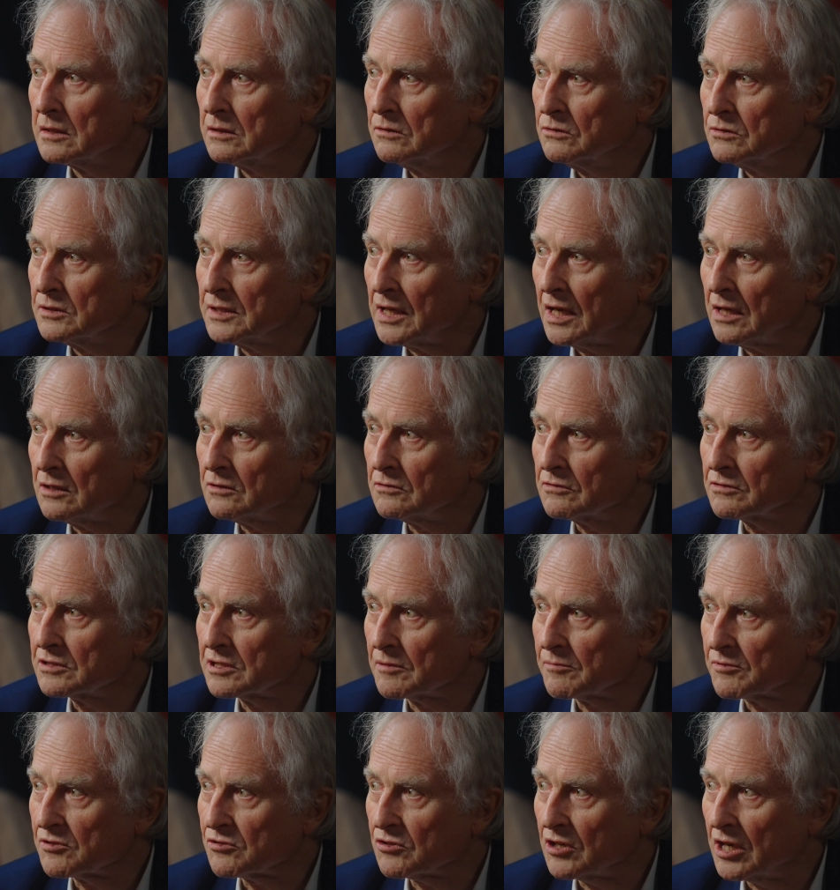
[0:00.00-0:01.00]
now
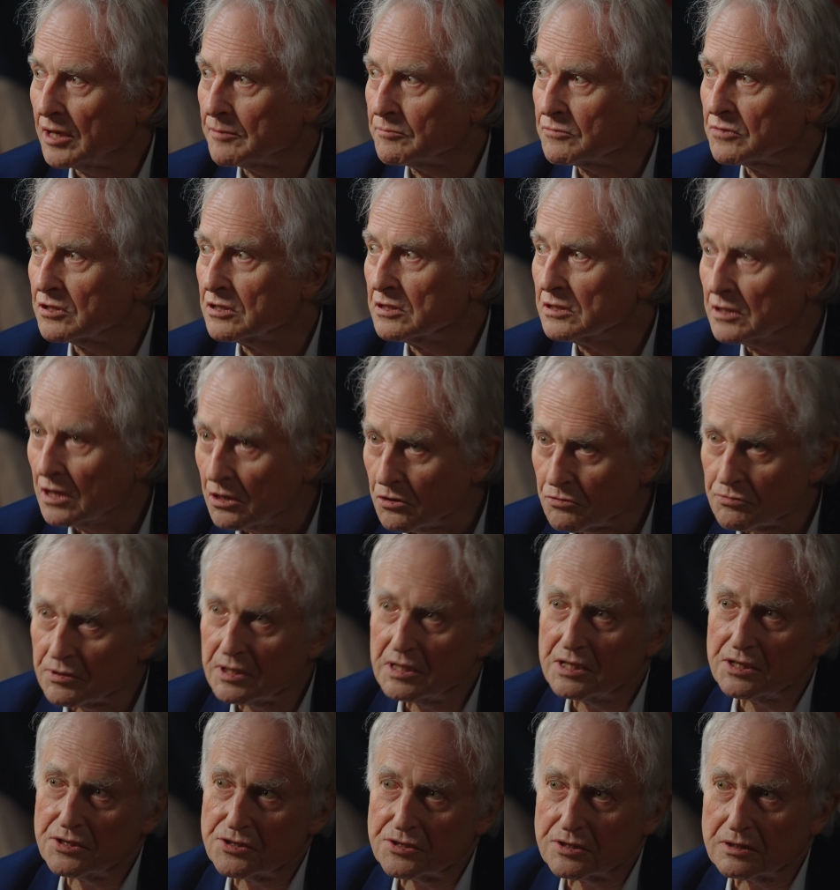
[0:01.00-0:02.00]
subscribe to no
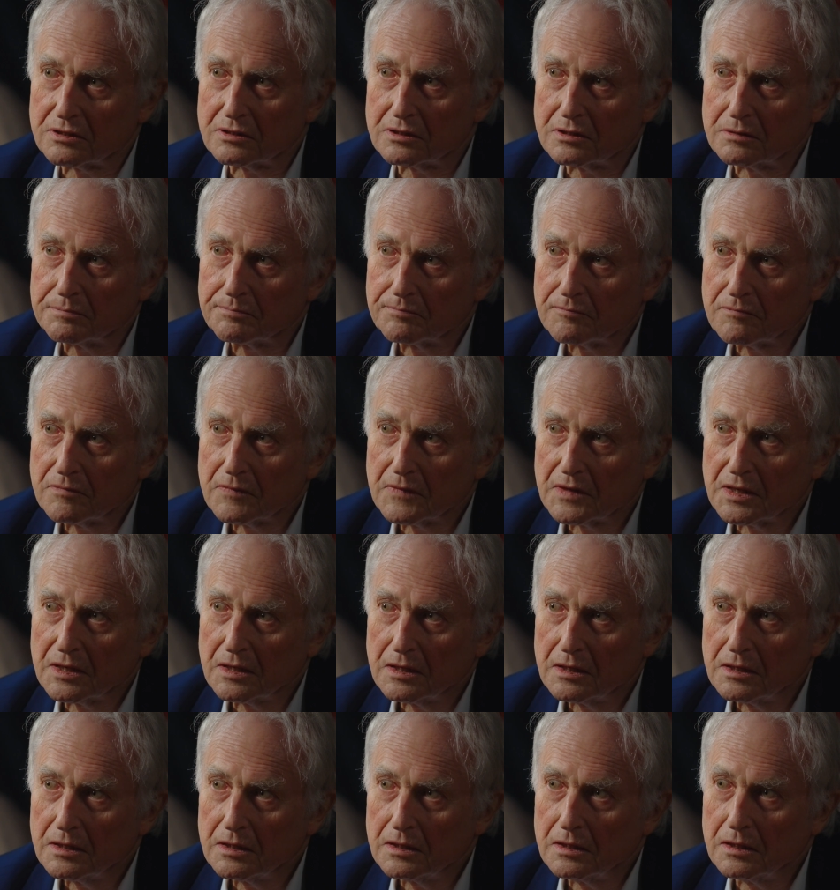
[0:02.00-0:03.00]
religion
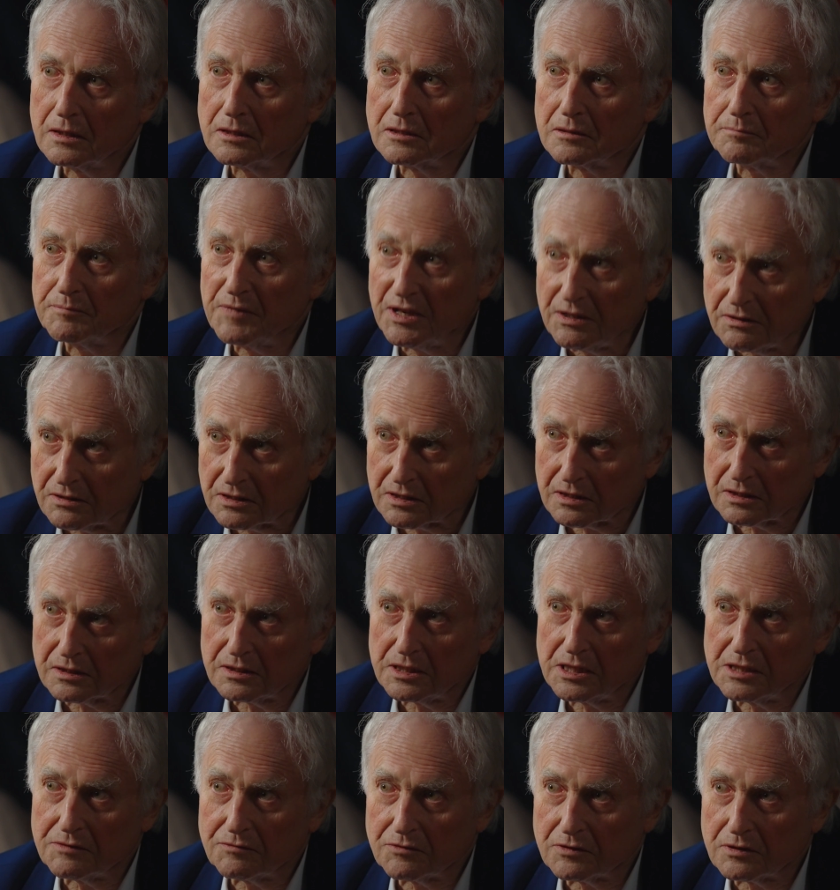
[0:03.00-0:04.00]
in America
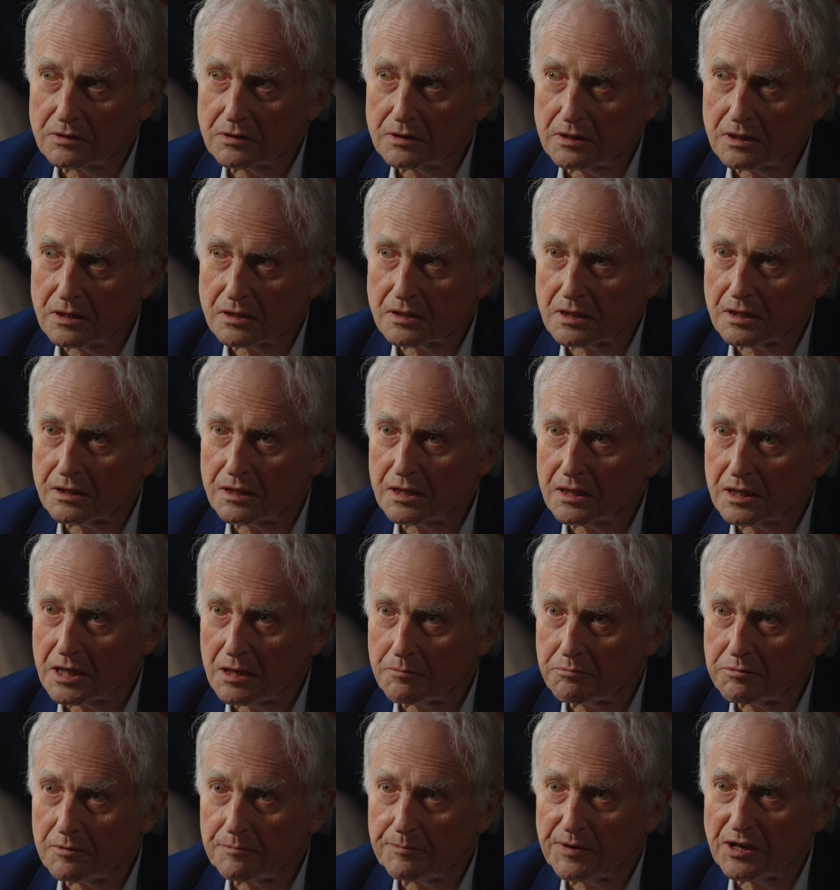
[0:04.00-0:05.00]
even is, I think,
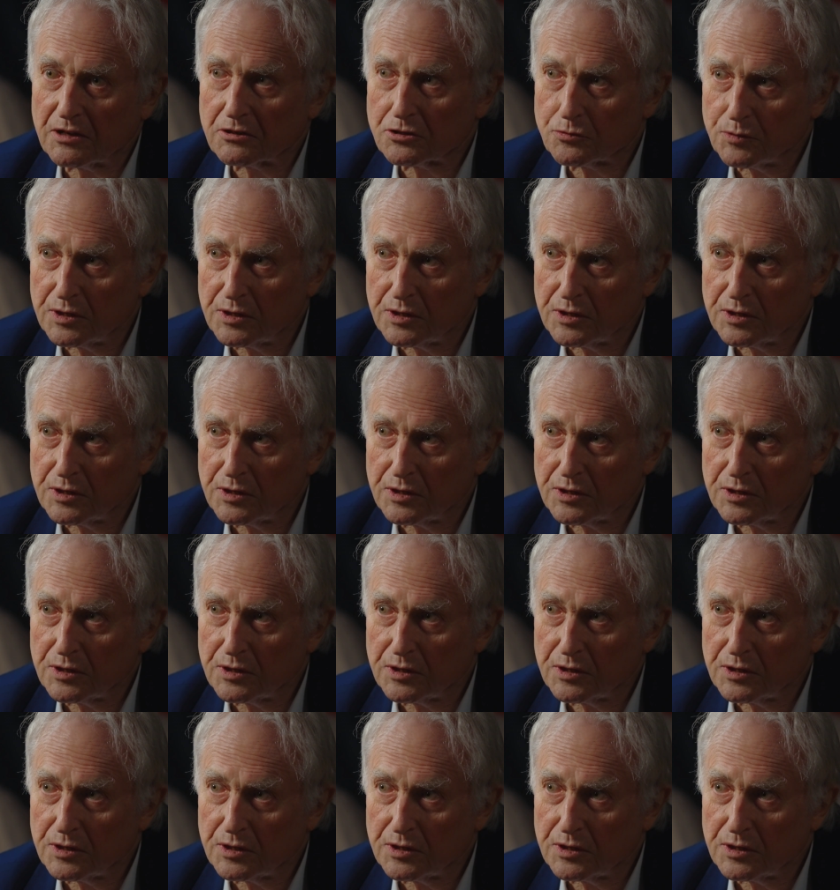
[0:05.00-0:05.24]
up about